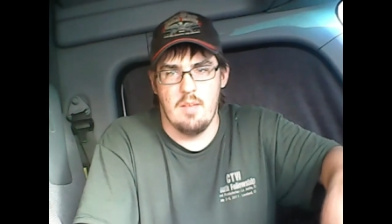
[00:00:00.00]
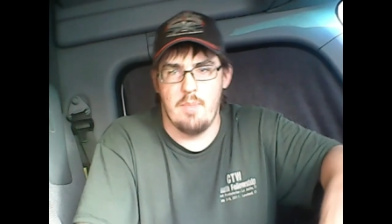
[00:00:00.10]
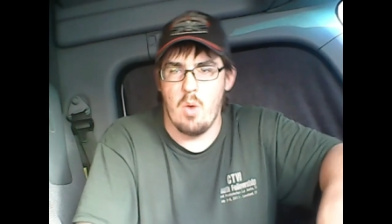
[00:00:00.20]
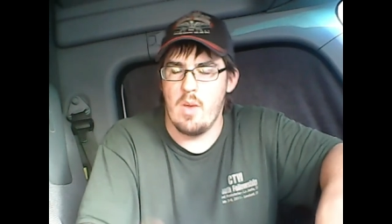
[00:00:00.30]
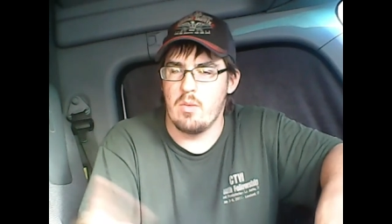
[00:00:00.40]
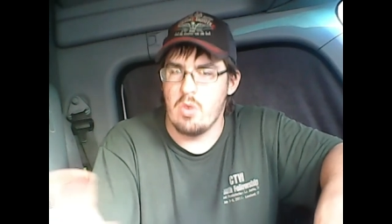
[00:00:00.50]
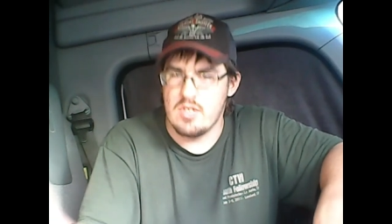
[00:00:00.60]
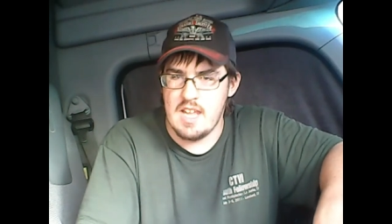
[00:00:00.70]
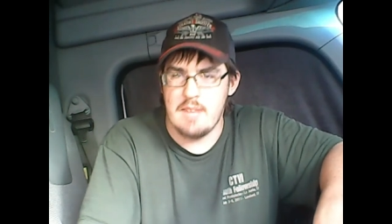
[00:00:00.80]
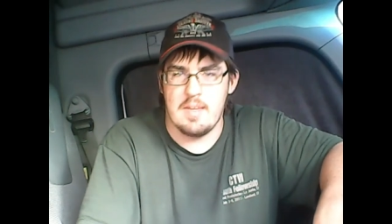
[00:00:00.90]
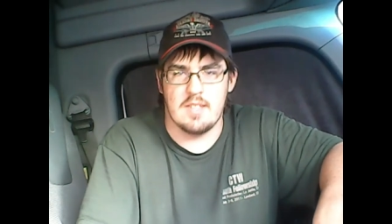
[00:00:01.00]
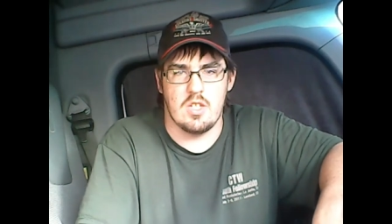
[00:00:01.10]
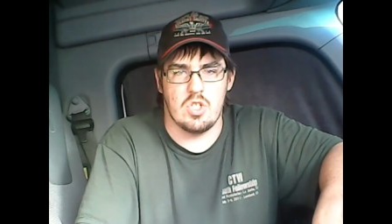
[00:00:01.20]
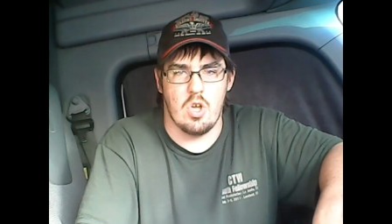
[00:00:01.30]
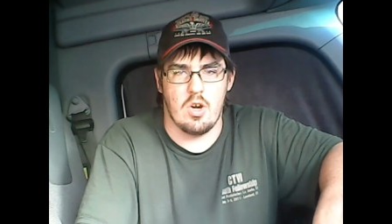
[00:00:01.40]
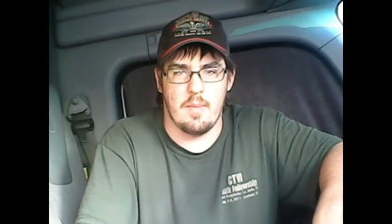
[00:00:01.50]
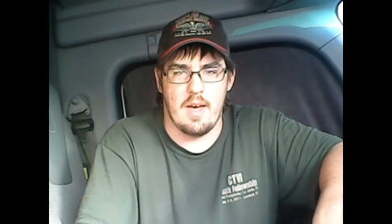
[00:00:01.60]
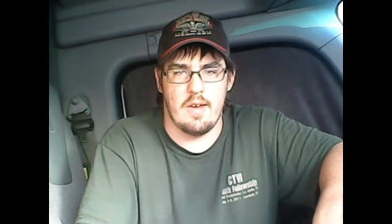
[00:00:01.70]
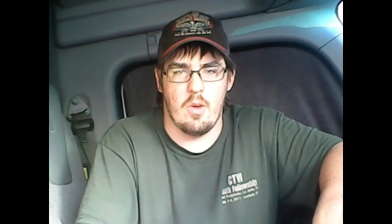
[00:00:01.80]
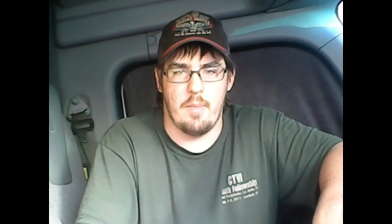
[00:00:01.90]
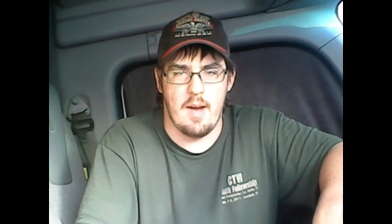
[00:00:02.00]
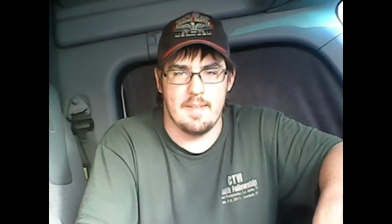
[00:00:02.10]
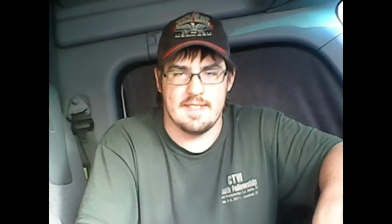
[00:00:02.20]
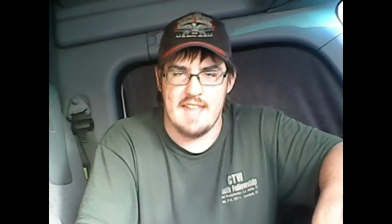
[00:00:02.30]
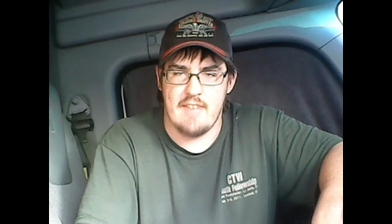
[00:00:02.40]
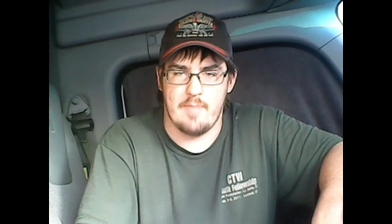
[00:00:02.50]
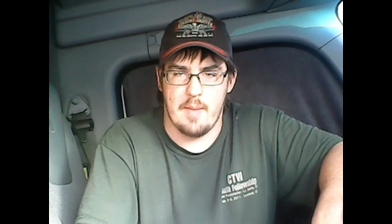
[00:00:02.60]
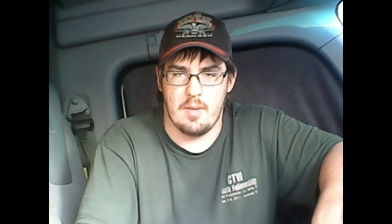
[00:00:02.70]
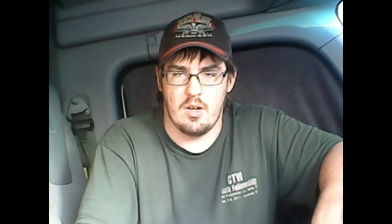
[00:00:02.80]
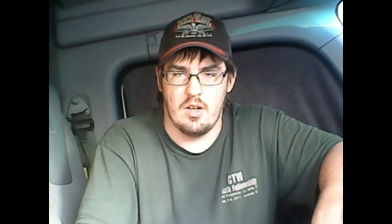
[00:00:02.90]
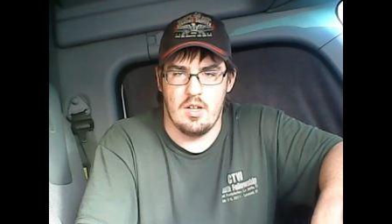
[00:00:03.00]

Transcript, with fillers: but when Roseanne makes a joke about an Obama staff member,